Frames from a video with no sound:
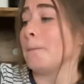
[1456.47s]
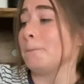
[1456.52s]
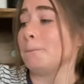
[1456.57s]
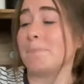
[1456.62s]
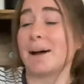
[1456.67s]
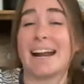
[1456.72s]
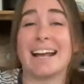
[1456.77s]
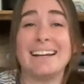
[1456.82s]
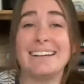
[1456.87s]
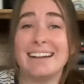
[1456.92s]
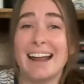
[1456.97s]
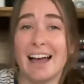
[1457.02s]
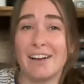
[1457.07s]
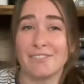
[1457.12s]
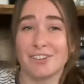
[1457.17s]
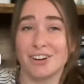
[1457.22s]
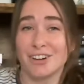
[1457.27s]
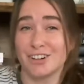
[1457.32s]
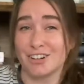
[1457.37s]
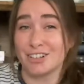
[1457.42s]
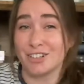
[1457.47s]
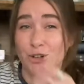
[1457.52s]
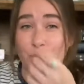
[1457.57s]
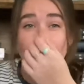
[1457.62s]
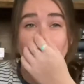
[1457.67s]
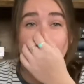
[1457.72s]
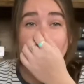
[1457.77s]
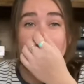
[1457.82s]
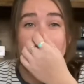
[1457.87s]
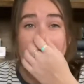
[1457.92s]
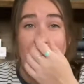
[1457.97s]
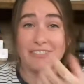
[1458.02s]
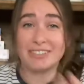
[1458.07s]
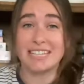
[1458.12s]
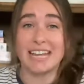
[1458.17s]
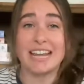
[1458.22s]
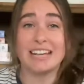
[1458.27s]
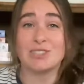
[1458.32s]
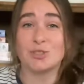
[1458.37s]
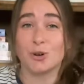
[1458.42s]
But I never
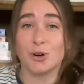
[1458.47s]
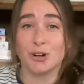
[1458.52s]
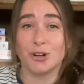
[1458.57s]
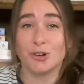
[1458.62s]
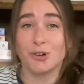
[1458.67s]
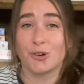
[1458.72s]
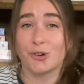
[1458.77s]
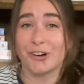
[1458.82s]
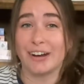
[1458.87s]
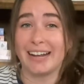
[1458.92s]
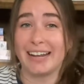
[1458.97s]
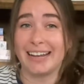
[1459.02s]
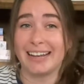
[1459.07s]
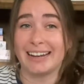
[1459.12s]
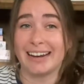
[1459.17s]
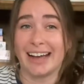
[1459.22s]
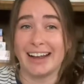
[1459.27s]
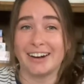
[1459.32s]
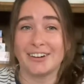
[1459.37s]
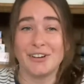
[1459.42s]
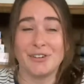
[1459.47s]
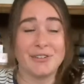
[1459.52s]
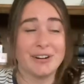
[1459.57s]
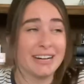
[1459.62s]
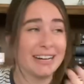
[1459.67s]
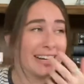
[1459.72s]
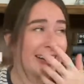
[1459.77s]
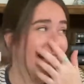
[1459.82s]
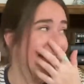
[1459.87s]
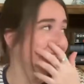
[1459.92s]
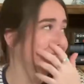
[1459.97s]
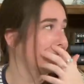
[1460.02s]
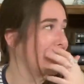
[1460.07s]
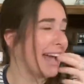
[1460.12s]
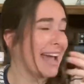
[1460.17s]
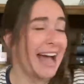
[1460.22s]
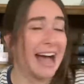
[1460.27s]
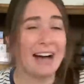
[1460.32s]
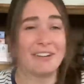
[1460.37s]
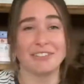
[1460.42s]
gravitate toward green. I don't know what it is. I
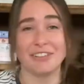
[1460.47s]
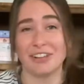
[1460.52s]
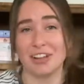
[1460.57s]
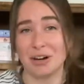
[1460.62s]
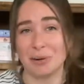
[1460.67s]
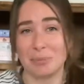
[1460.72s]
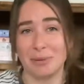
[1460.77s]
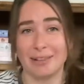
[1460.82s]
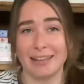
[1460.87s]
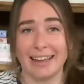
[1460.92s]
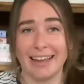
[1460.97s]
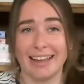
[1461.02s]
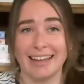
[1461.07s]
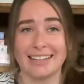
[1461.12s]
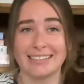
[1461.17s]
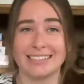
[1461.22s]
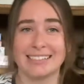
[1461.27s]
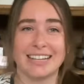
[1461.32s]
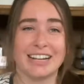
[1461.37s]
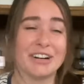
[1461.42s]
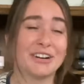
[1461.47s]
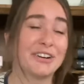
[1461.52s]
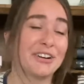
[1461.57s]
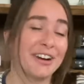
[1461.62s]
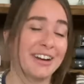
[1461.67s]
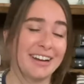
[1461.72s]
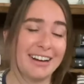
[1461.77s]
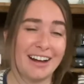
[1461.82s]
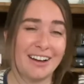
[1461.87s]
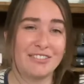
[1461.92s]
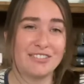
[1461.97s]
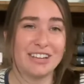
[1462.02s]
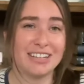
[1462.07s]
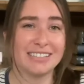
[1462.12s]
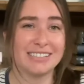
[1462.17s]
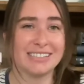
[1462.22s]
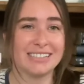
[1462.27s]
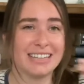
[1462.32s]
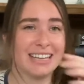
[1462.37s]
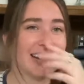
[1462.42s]
have a lot of plants that are green,
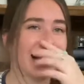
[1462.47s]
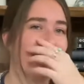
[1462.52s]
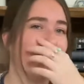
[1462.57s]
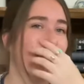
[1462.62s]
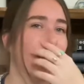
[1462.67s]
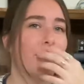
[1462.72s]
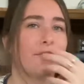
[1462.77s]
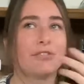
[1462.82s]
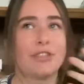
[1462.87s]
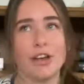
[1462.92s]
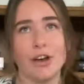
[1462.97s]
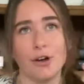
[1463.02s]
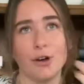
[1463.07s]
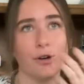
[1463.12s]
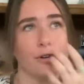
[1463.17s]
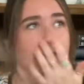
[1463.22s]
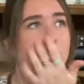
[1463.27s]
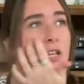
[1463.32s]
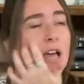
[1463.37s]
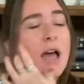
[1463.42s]
obviously, and I love those.